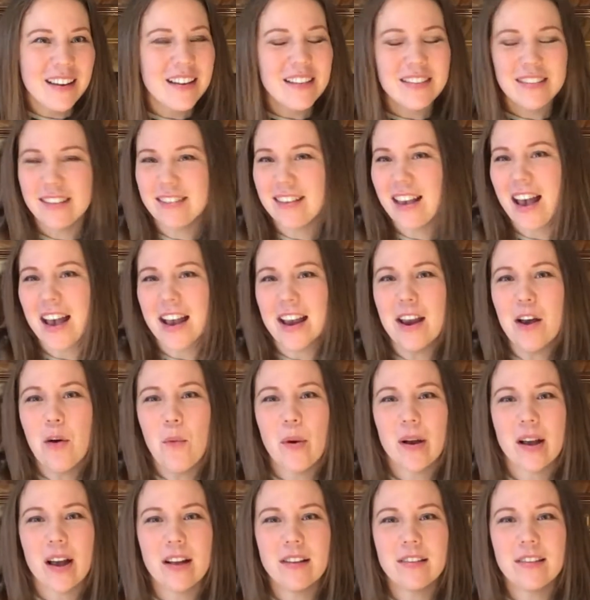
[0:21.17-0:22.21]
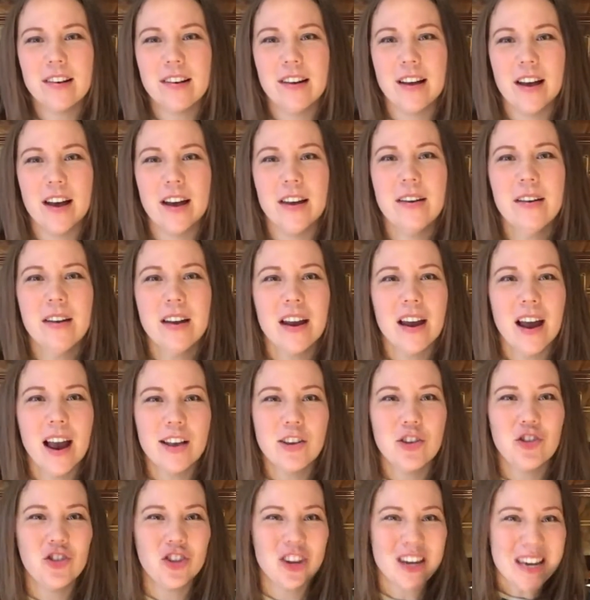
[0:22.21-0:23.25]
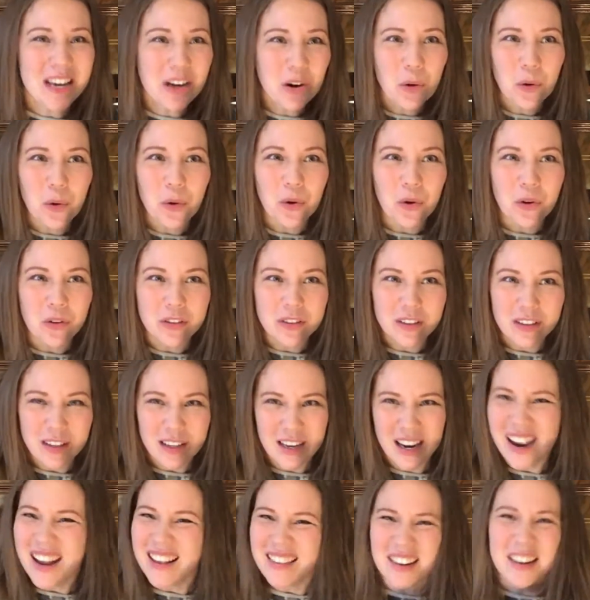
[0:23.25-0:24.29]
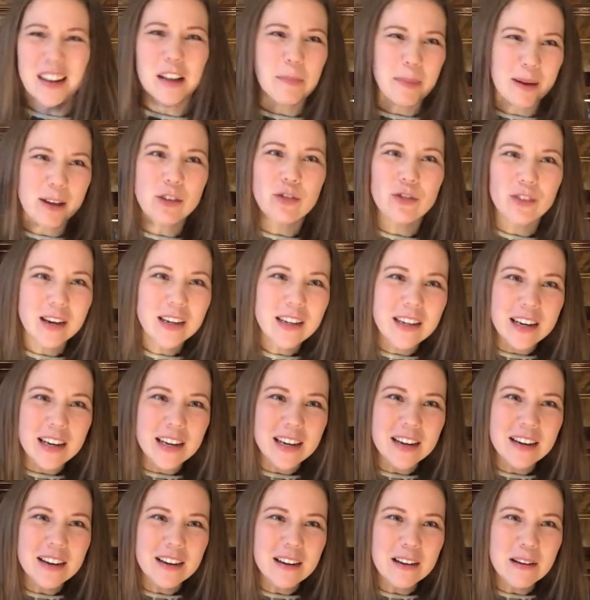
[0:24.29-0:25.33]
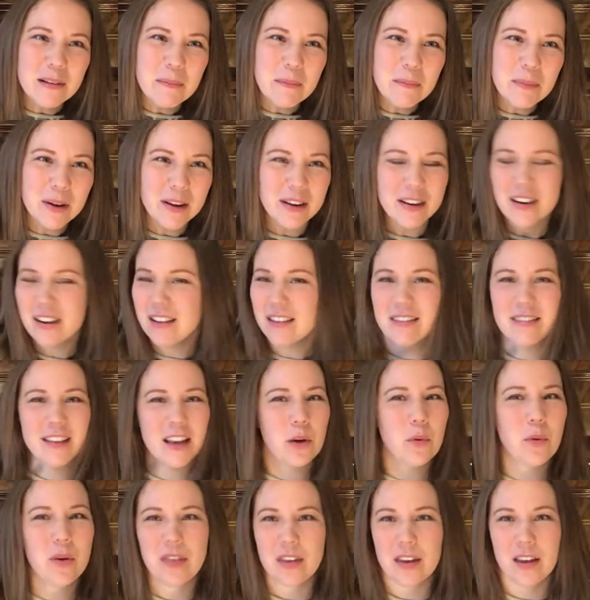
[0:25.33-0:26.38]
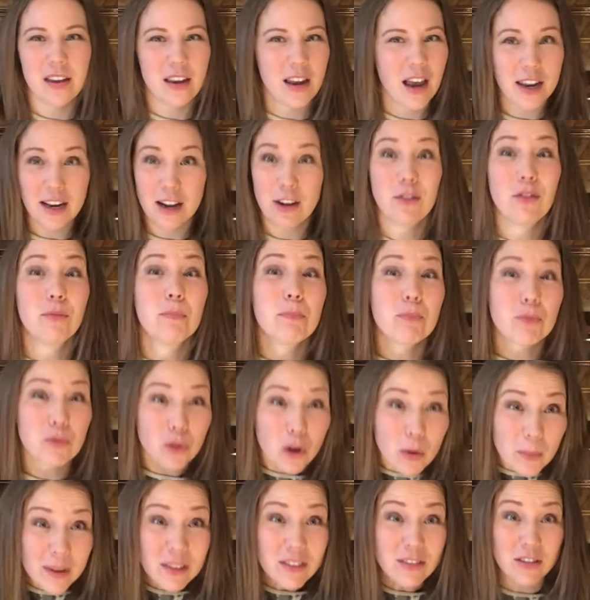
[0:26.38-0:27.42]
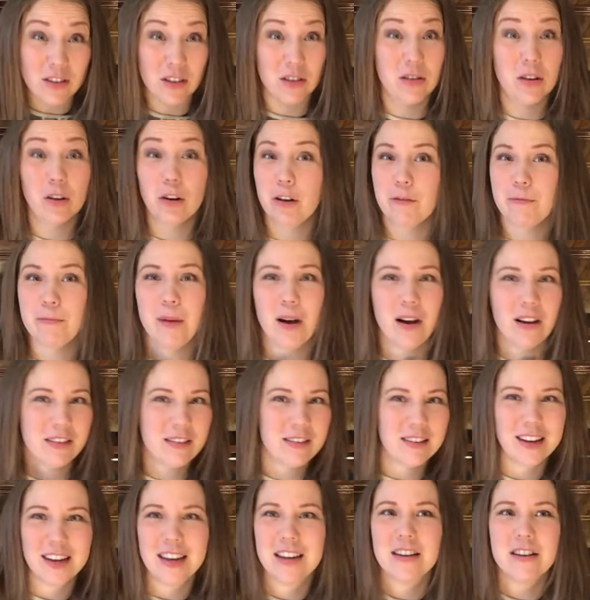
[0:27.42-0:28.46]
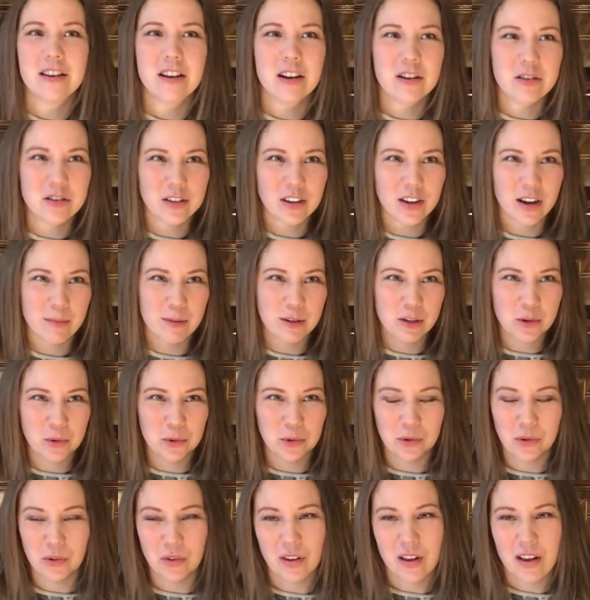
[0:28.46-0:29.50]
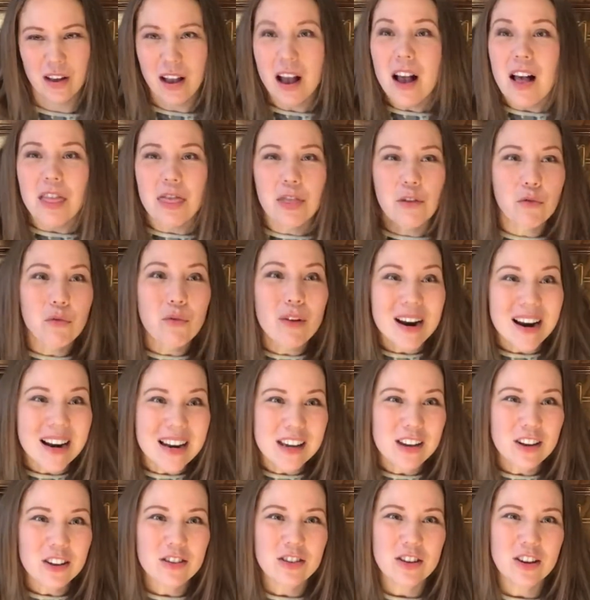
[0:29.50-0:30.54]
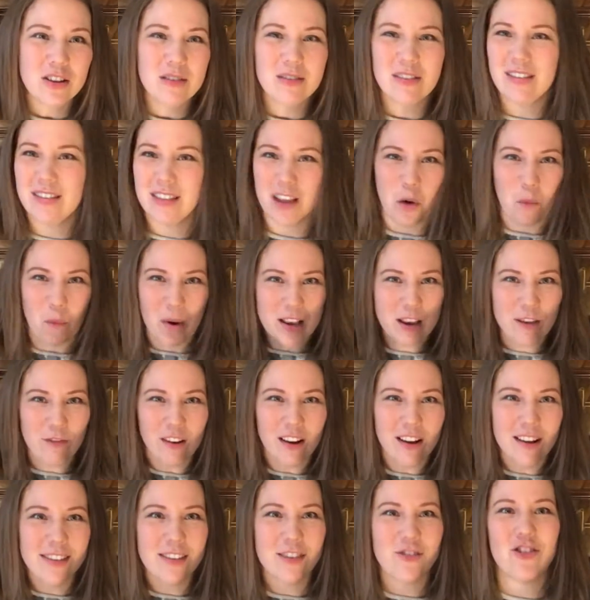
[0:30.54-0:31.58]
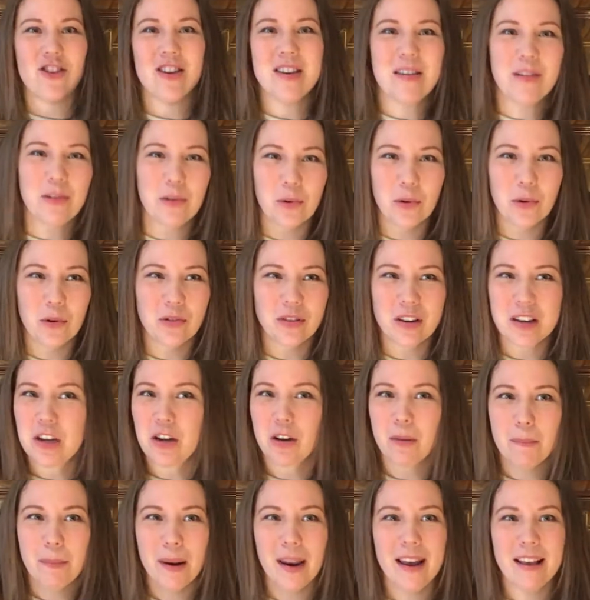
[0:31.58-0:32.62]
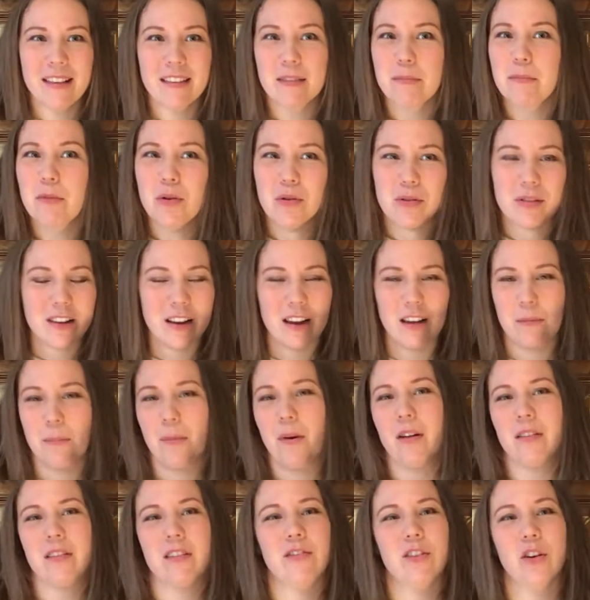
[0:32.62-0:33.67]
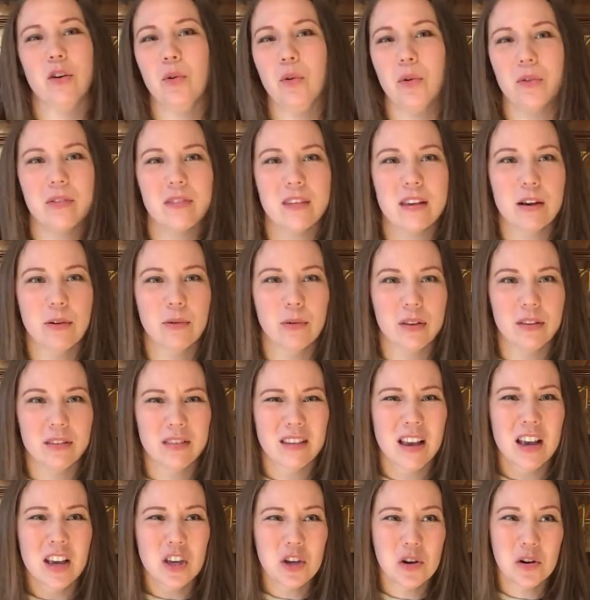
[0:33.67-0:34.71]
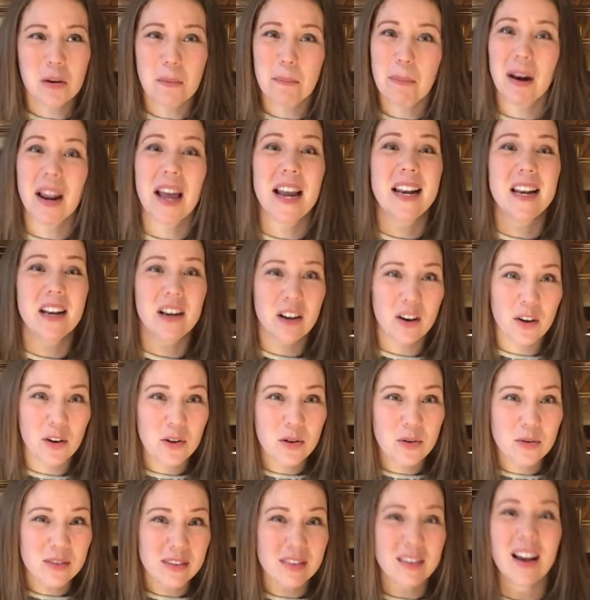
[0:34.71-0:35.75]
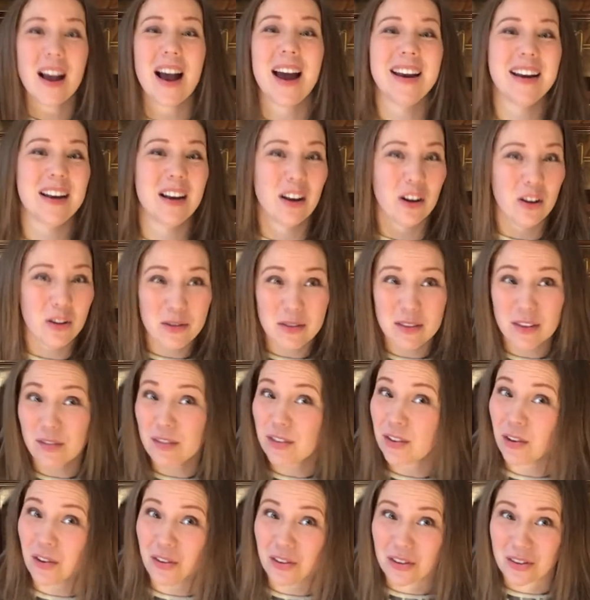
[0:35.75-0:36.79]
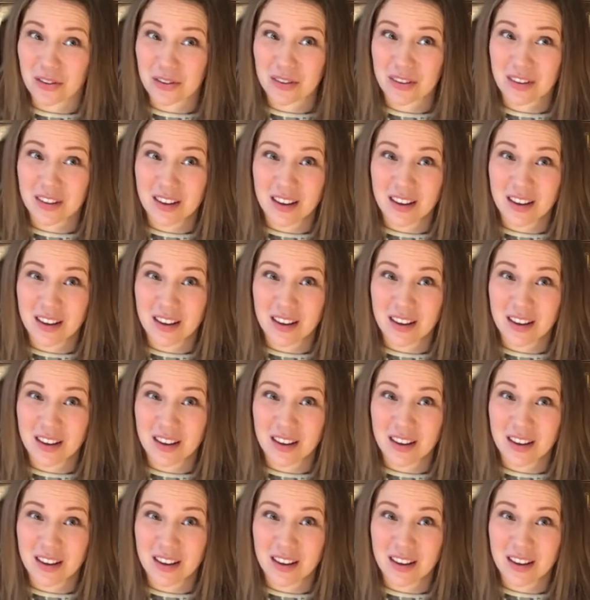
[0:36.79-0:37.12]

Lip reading: Today we're going to learn a G chord. It's a little bit tricky, but stick with it and I promise you'll have mastered it in no time at all. The really good news is that when you've learned a G chord and you can play it smoothly as part of a chord sequence, you can play loads and loads of songs.